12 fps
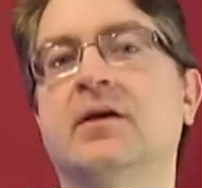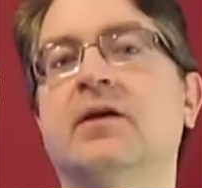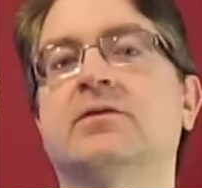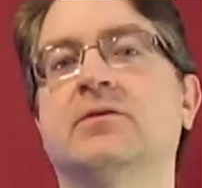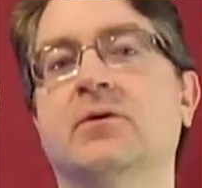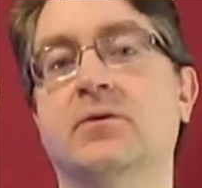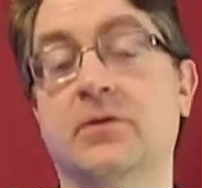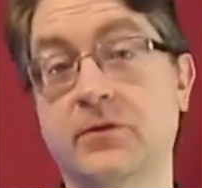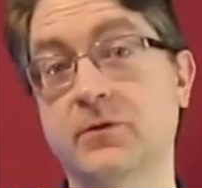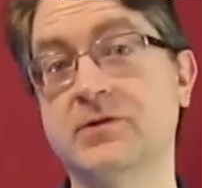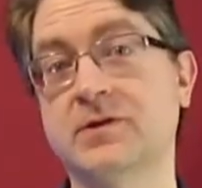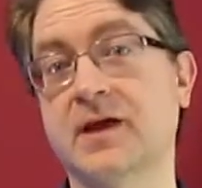So the
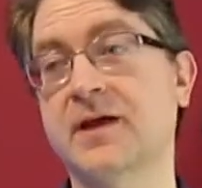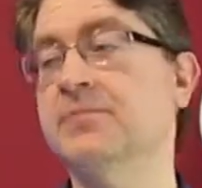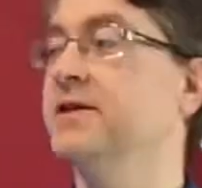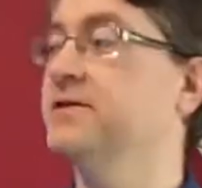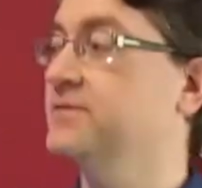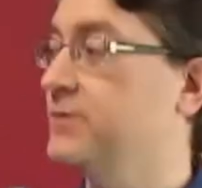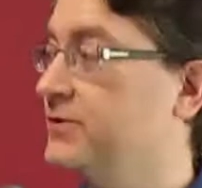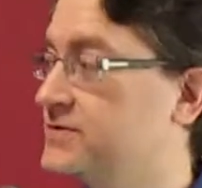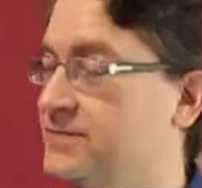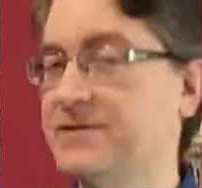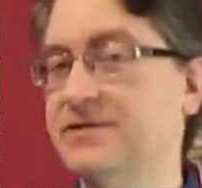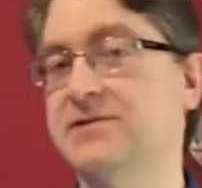third time, let's suppose the
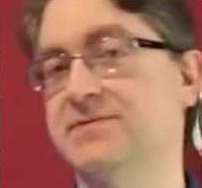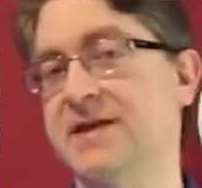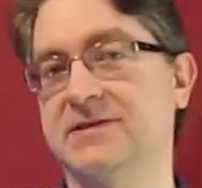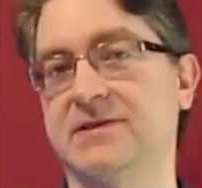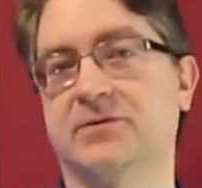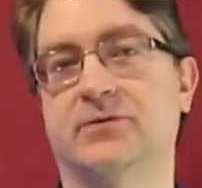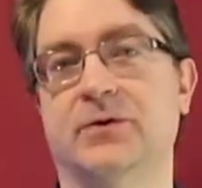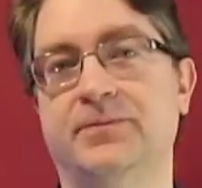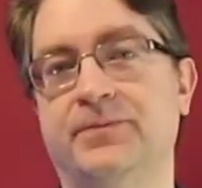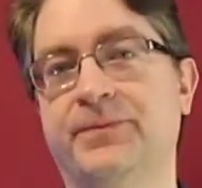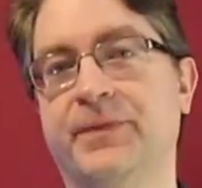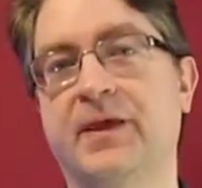message makes it through.
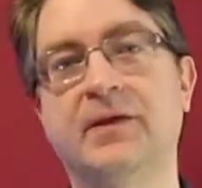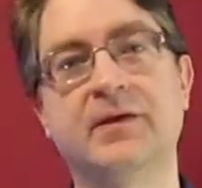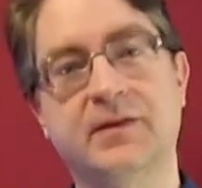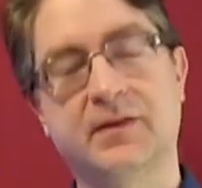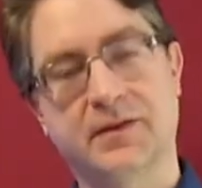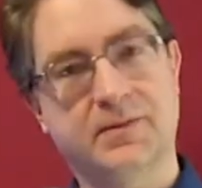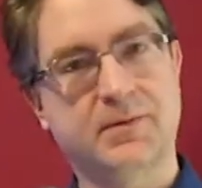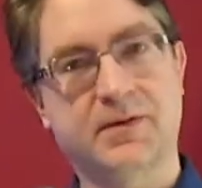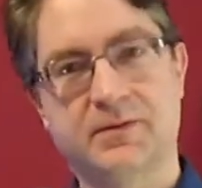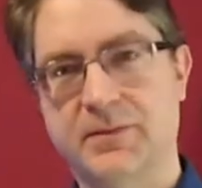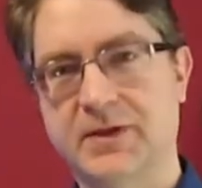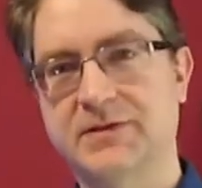The
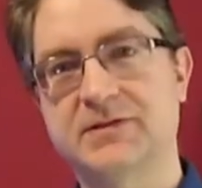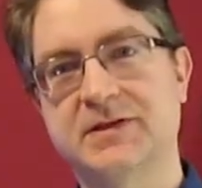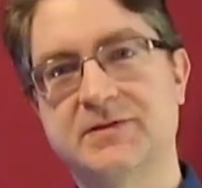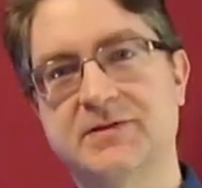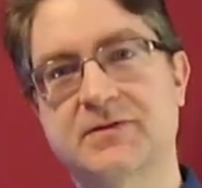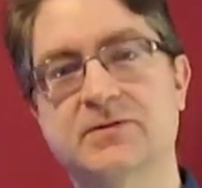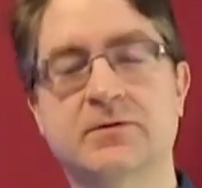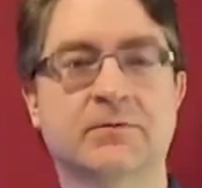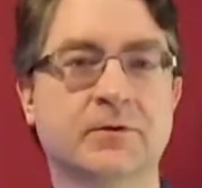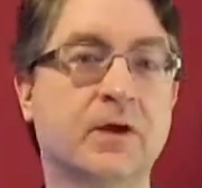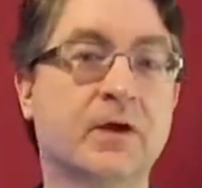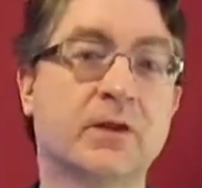message gets to the
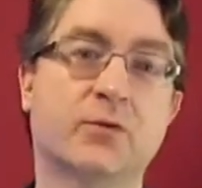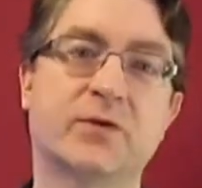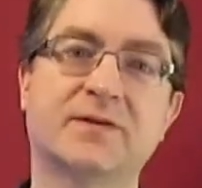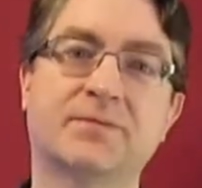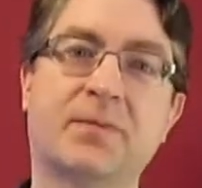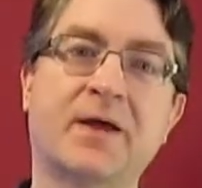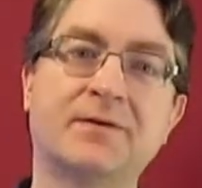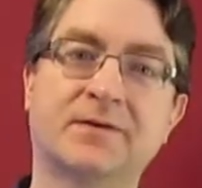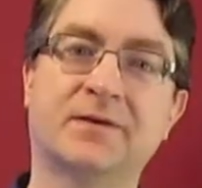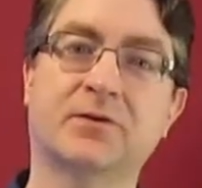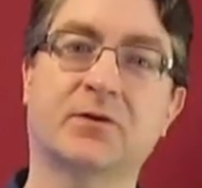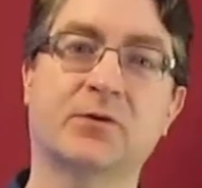server, the response
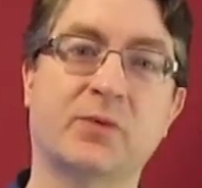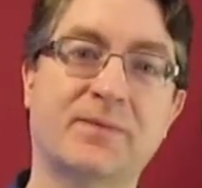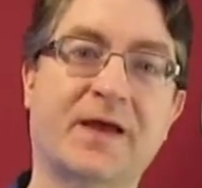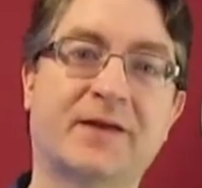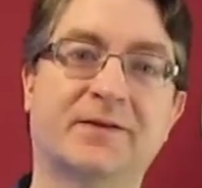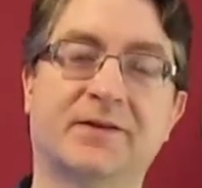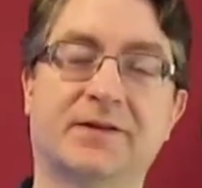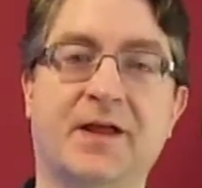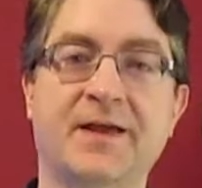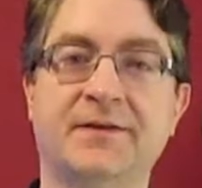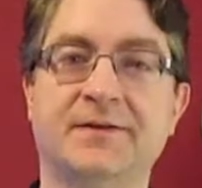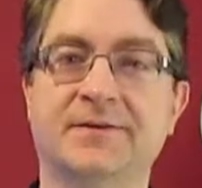gets all the way back to the
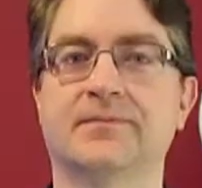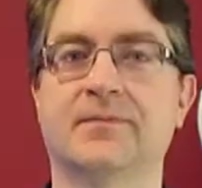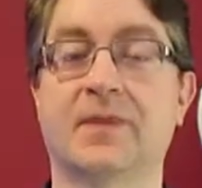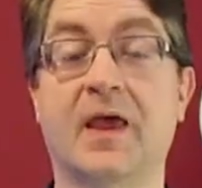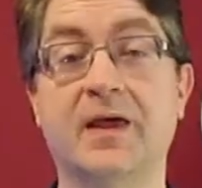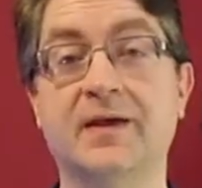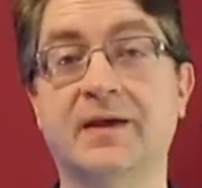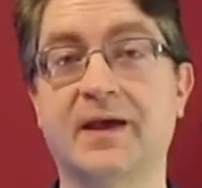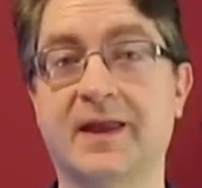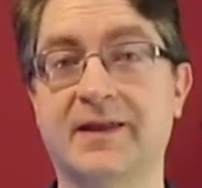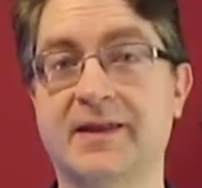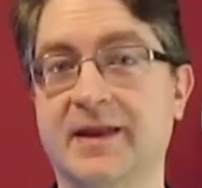client,
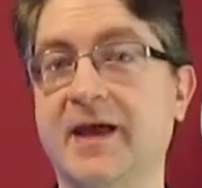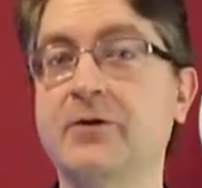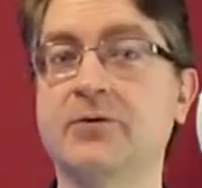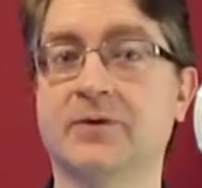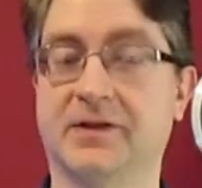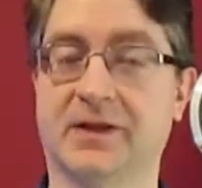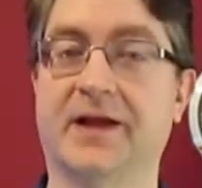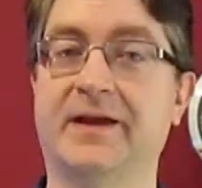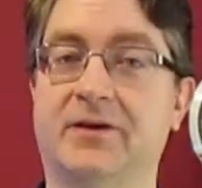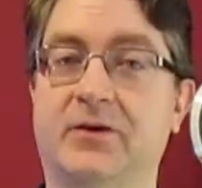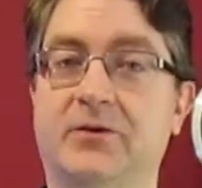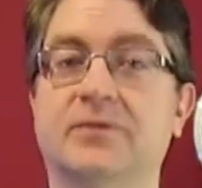and now the client
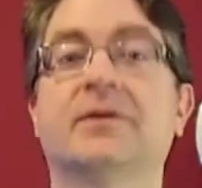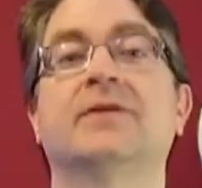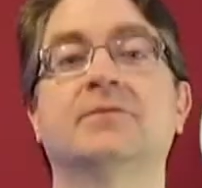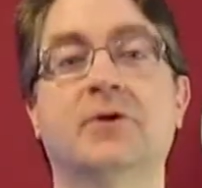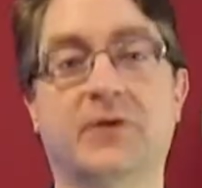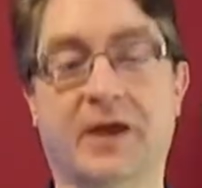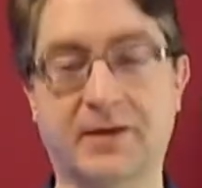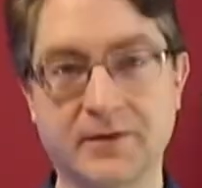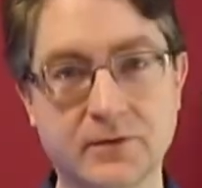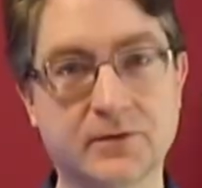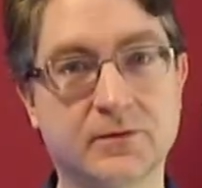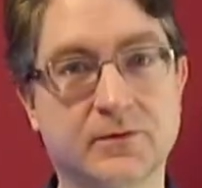knows that, okay,
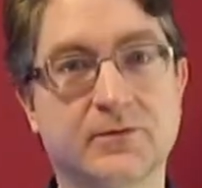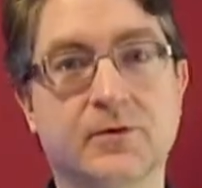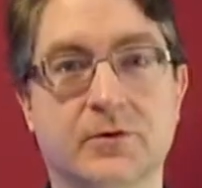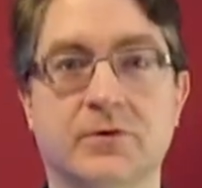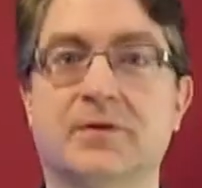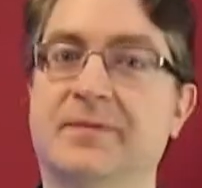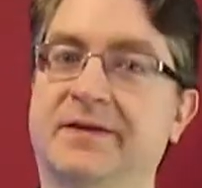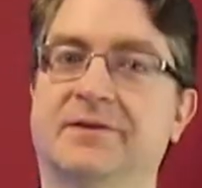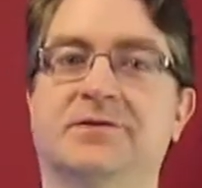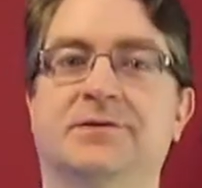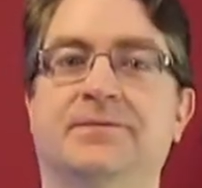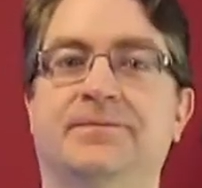the server heard the message.